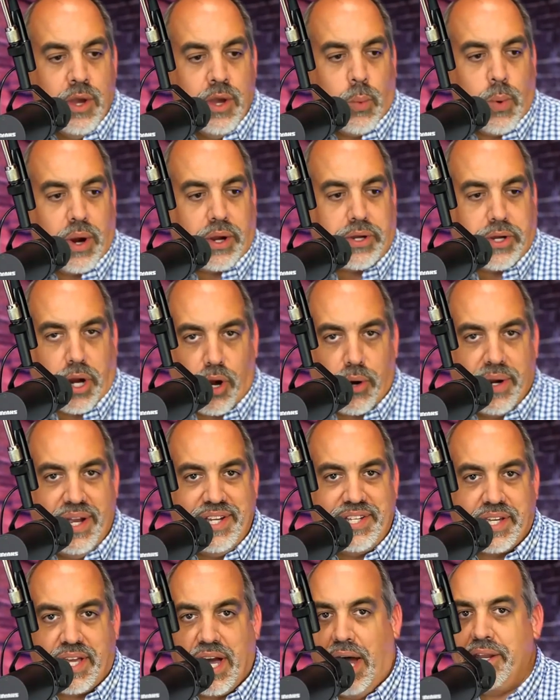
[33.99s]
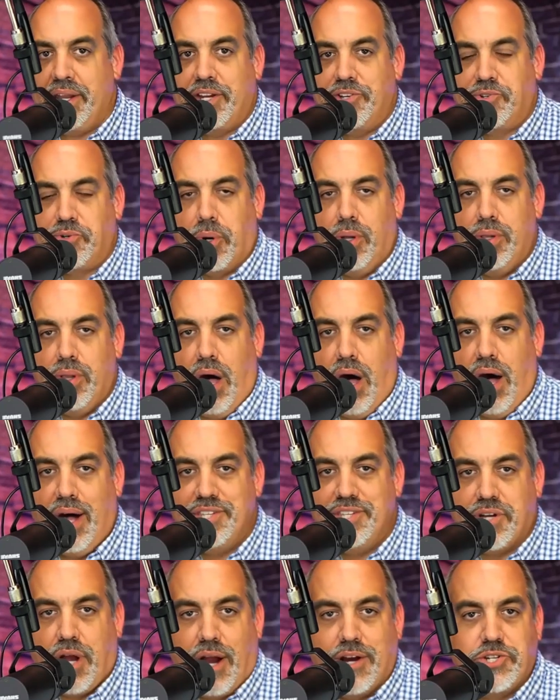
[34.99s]
where current gun control
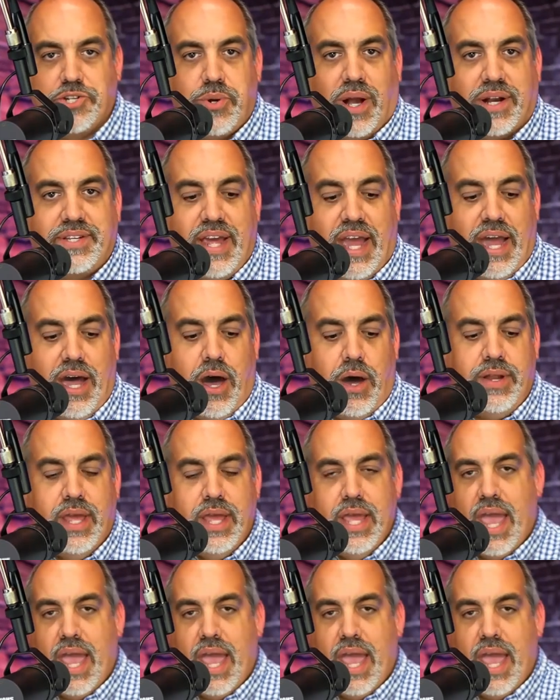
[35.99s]
laws are struck down,